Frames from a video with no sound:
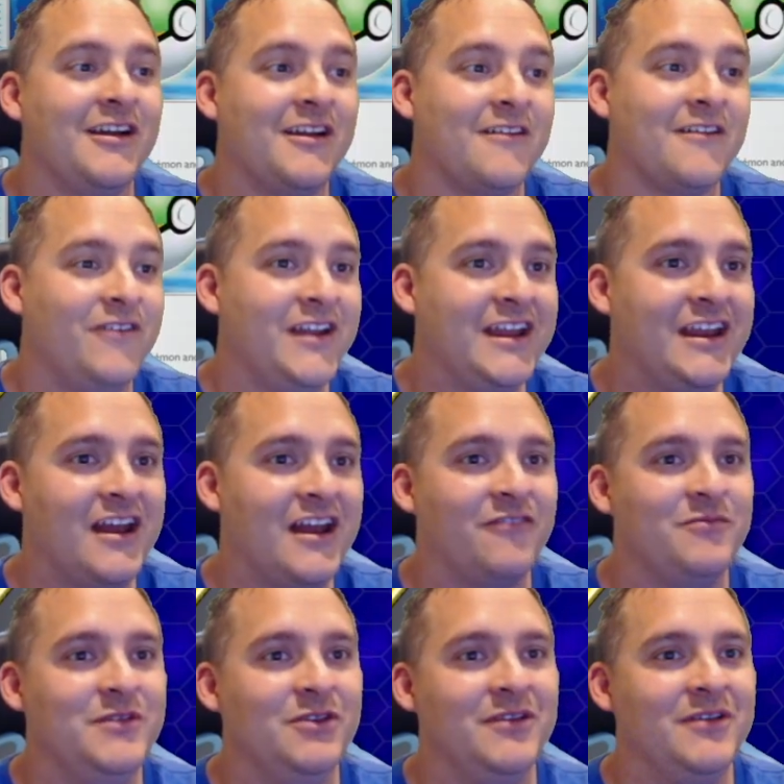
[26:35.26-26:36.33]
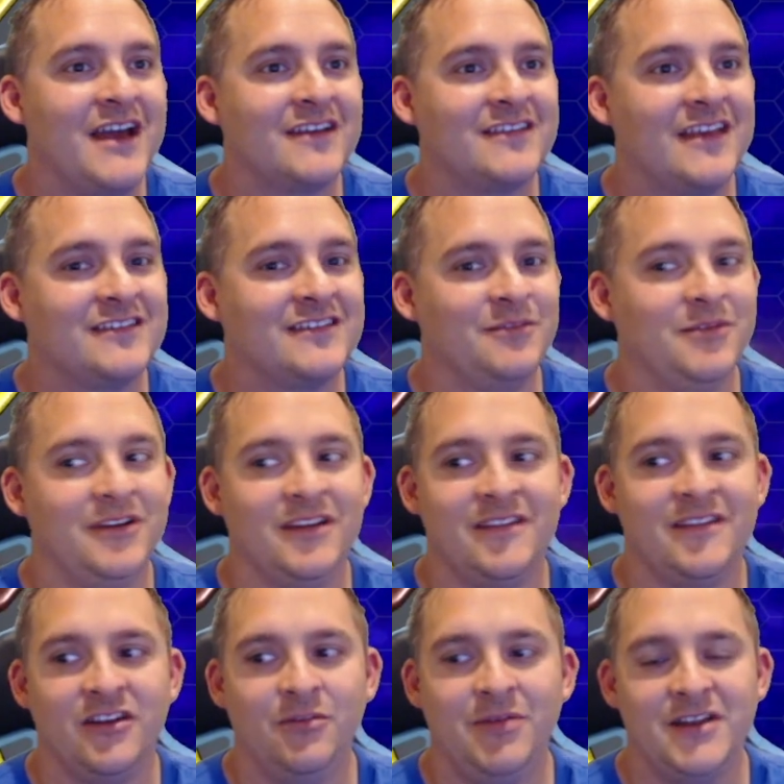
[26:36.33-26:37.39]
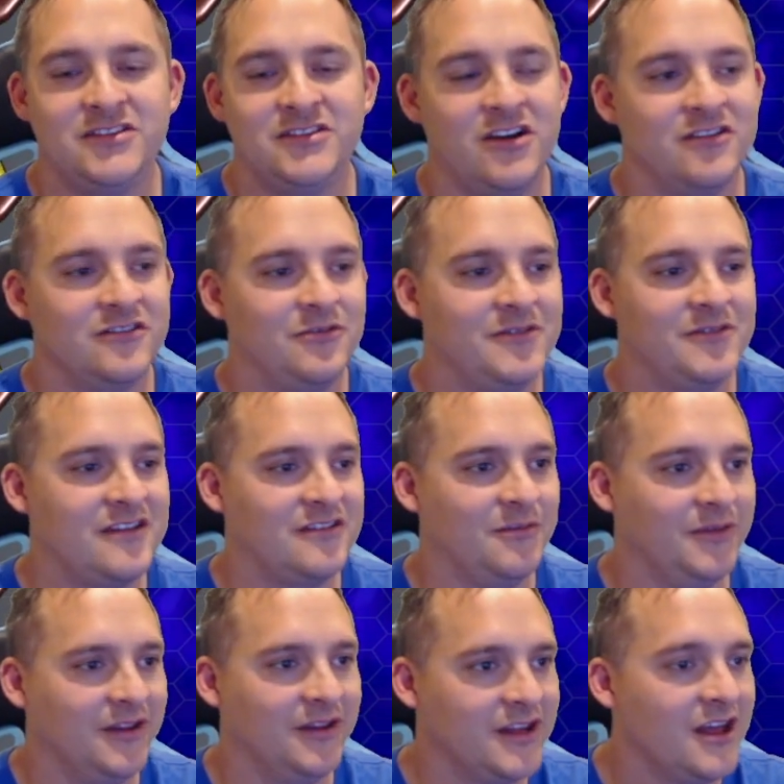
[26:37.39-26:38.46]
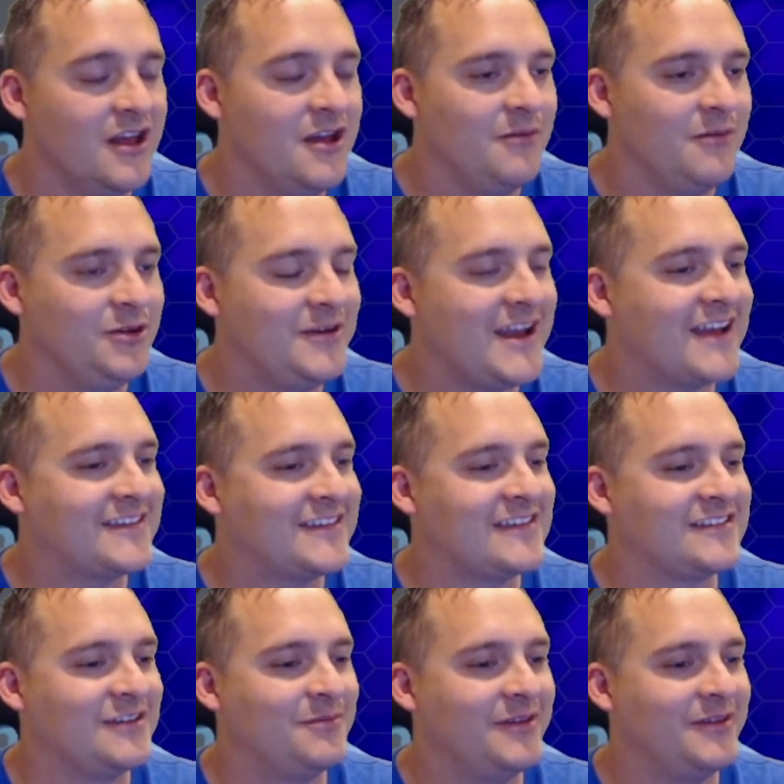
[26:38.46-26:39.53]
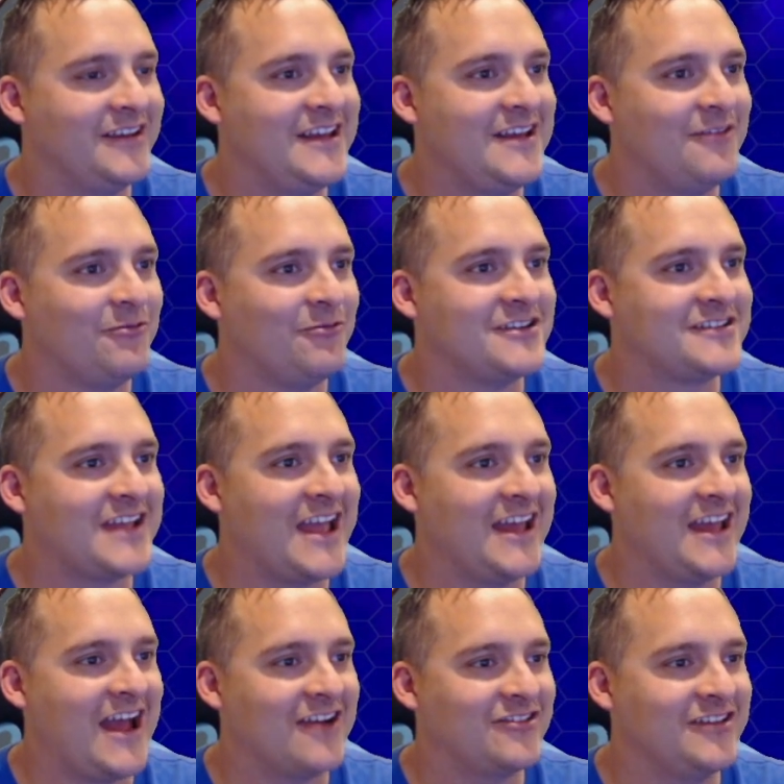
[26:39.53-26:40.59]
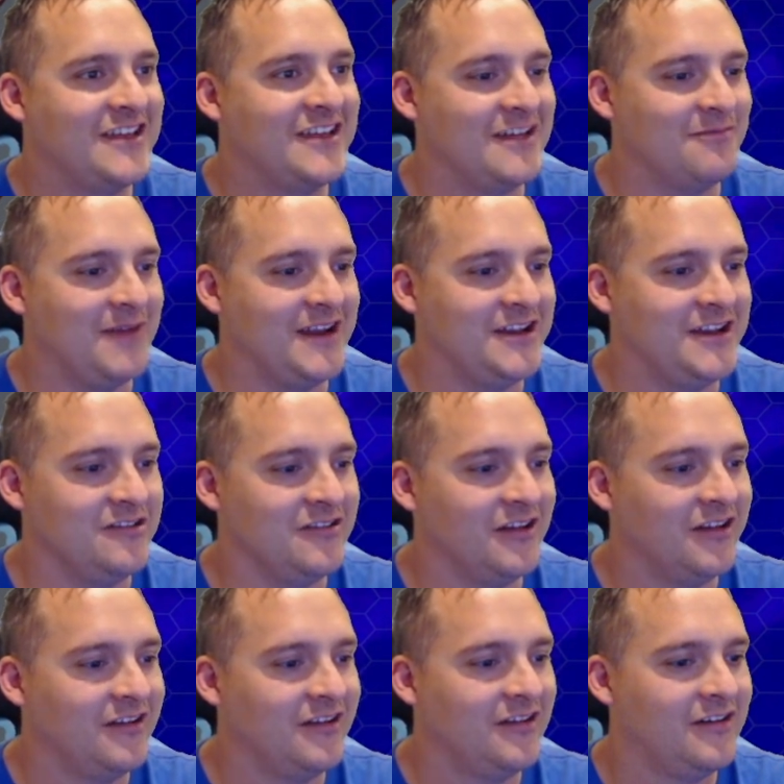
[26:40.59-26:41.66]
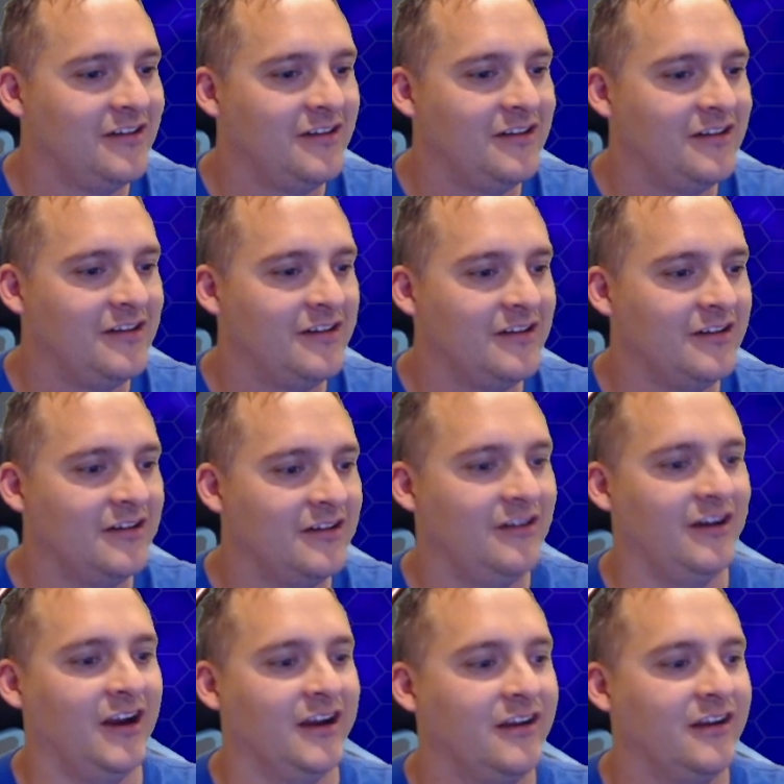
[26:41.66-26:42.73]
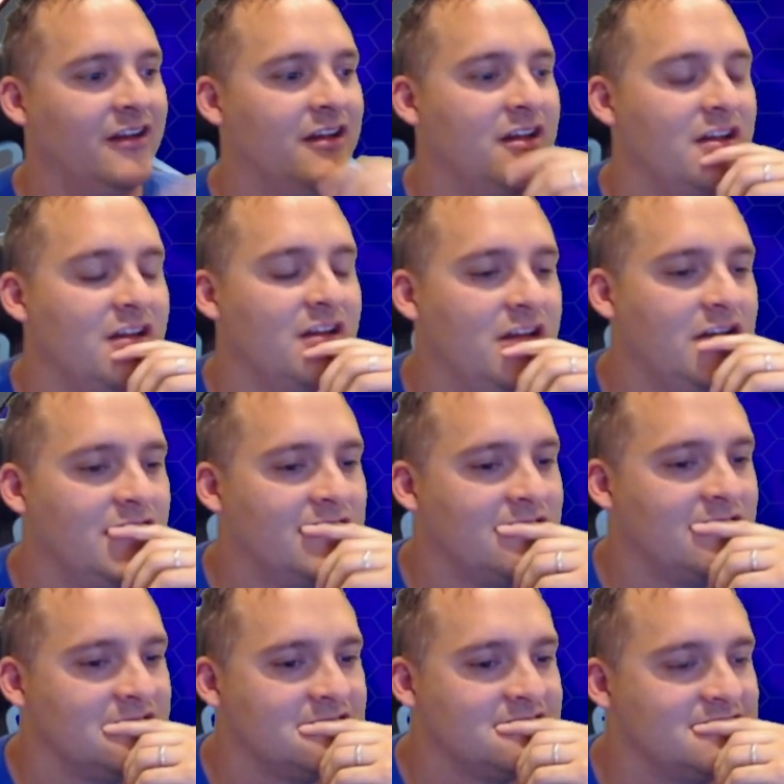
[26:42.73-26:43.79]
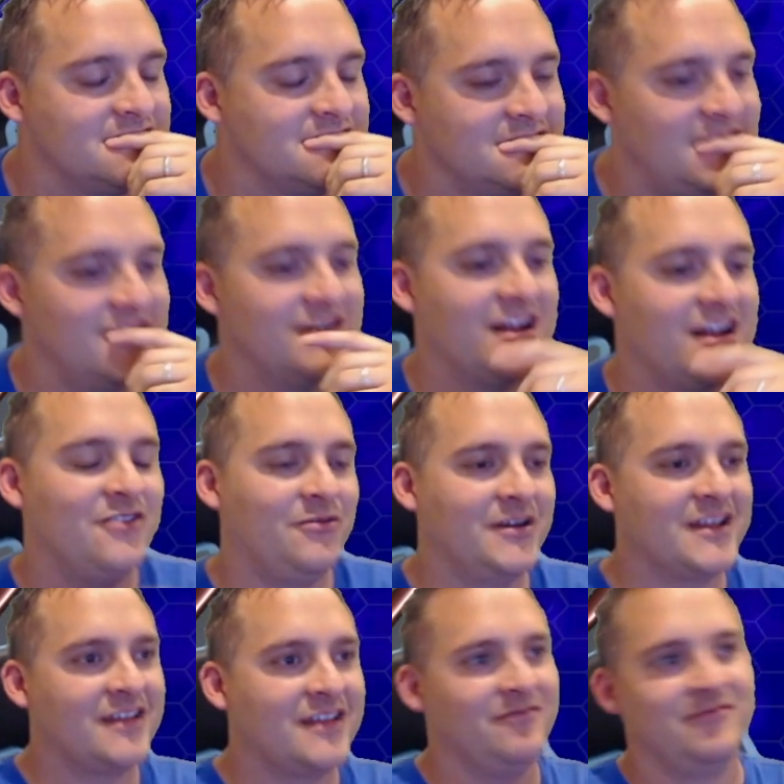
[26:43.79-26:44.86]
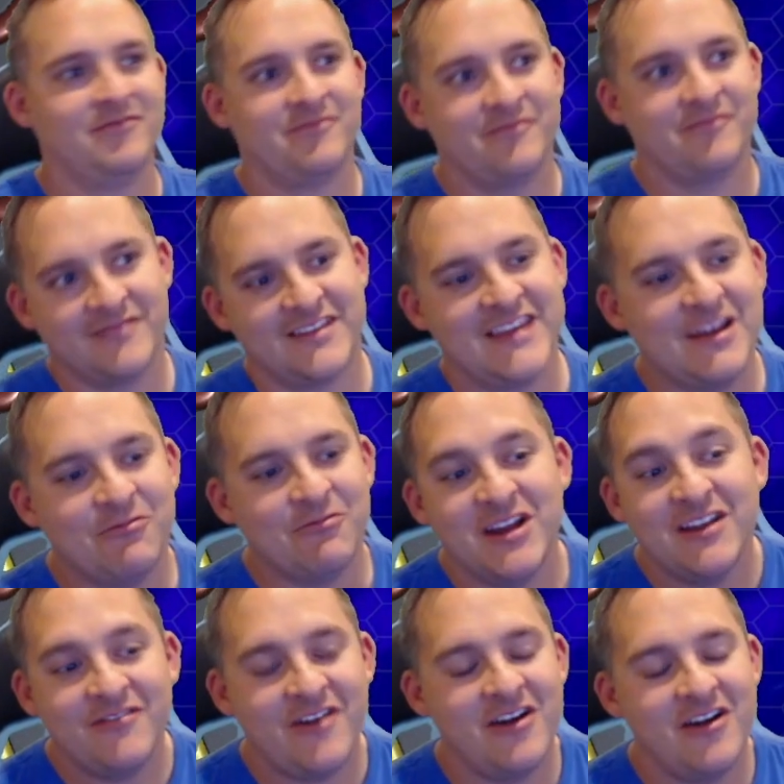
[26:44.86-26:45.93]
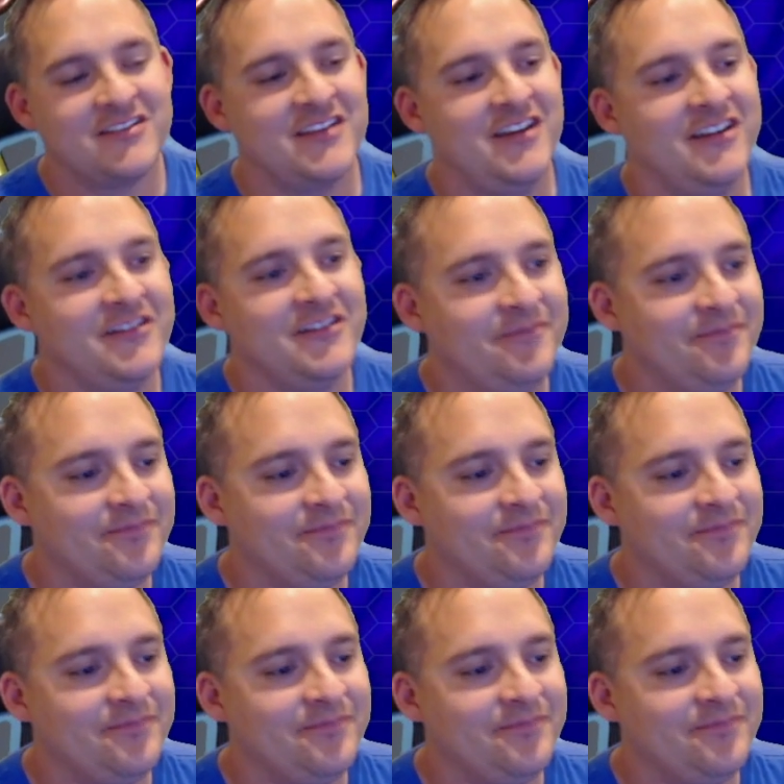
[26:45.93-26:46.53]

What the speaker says: Funny enough, Mew EX has an ability. They do play Charizard, which has an ability. Mew EX has an ability which can actually hit my dude. Alright. I don't want to get rid of Artazon,